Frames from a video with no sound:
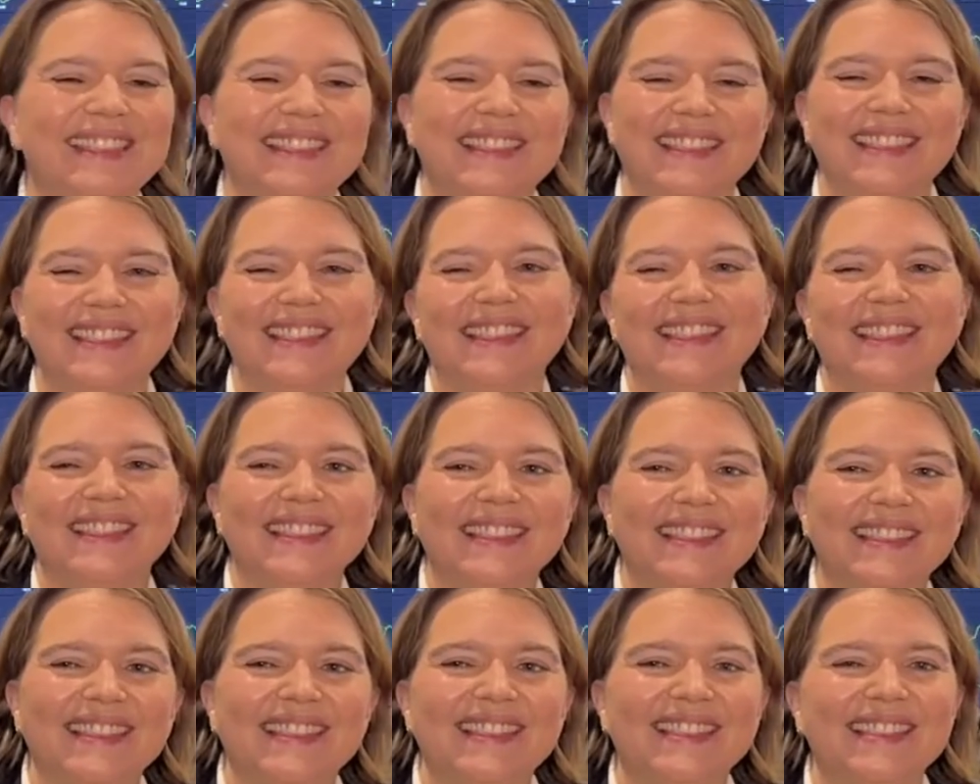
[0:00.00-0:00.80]

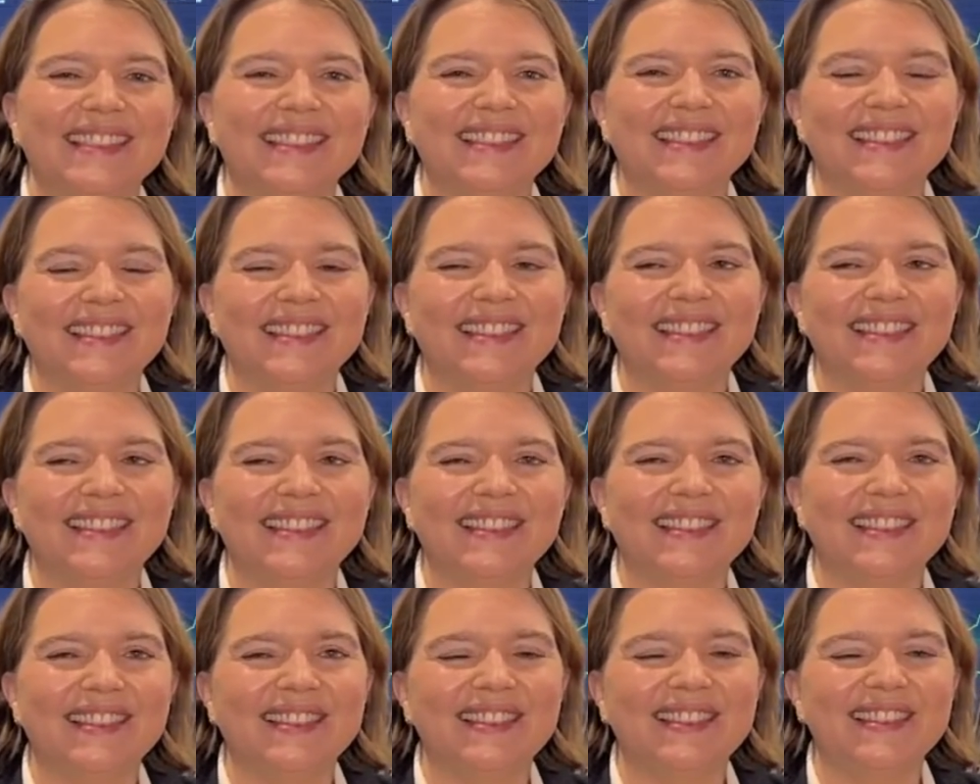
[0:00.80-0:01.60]

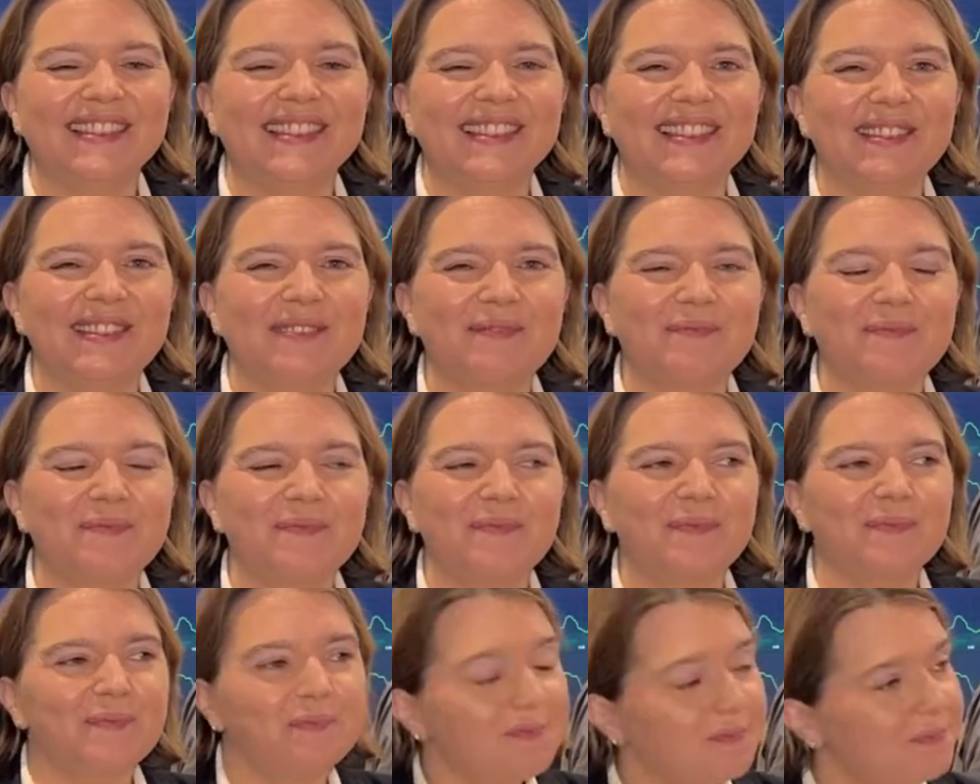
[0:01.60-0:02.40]

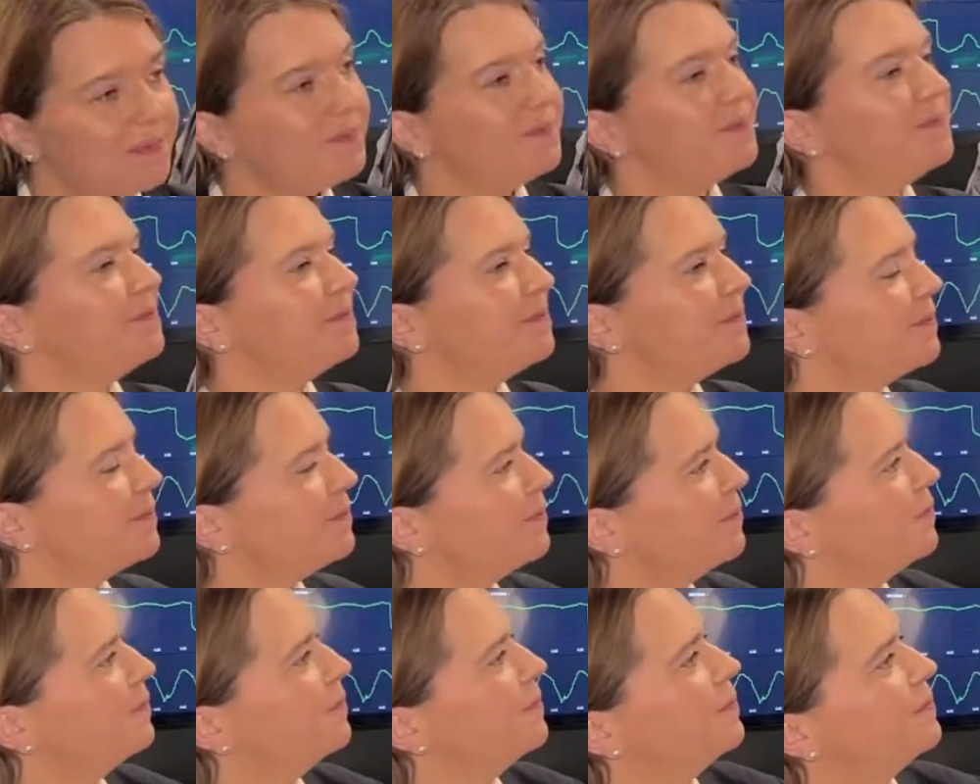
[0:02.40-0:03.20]

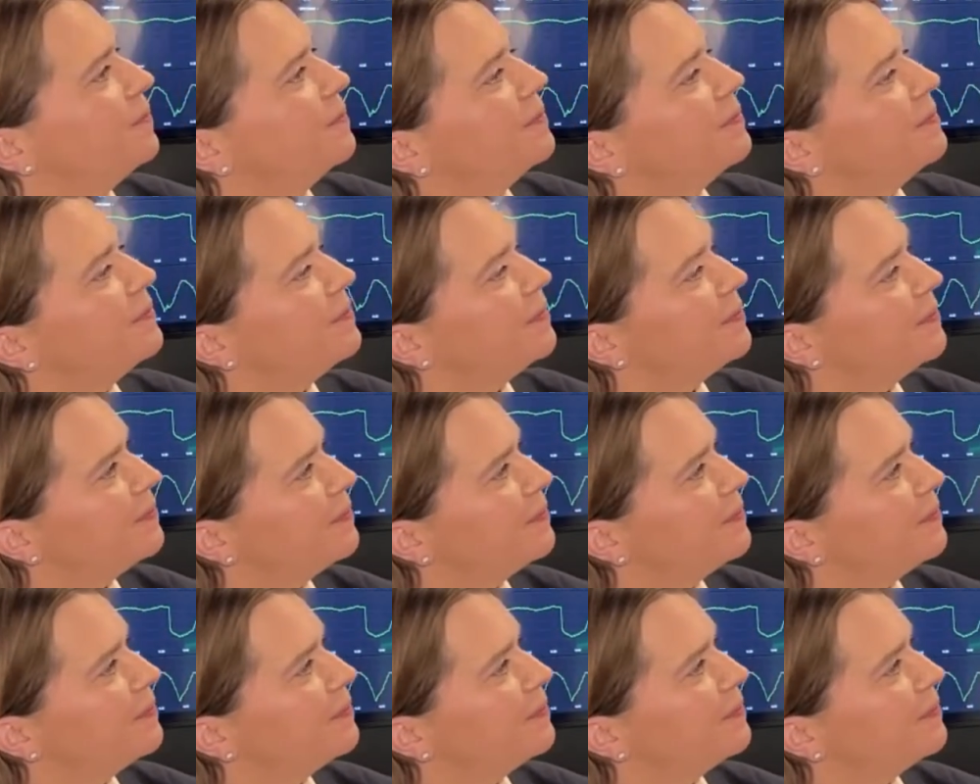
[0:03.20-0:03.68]
(silent)